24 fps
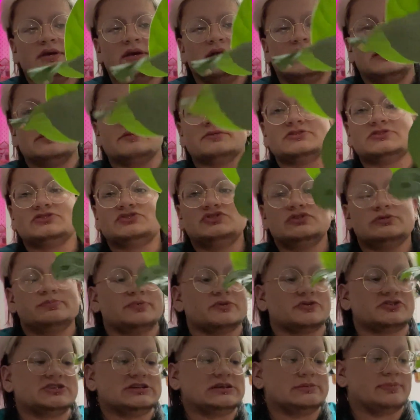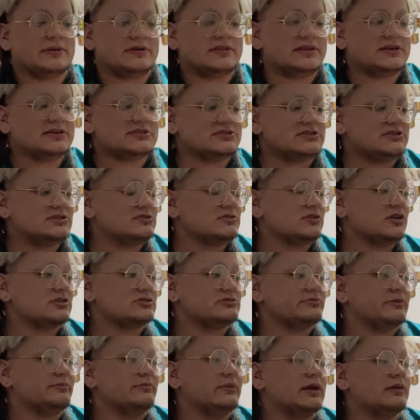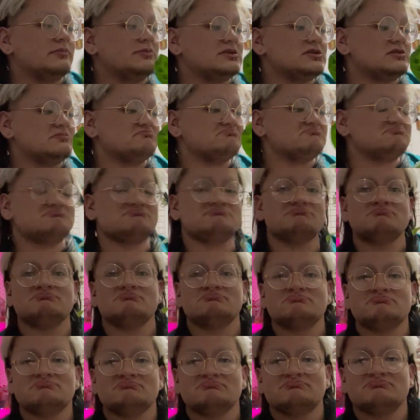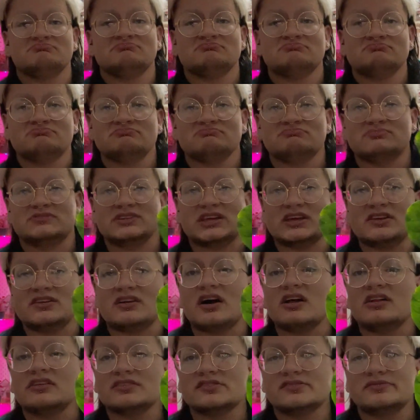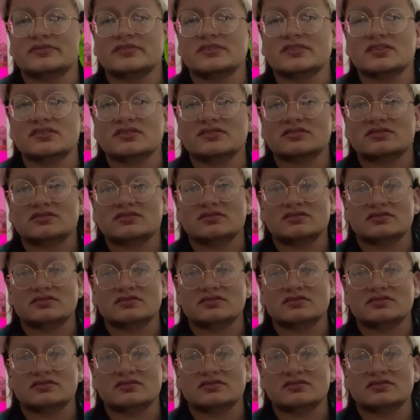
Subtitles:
And it was super cheap. I think she charged me maybe $10 for this.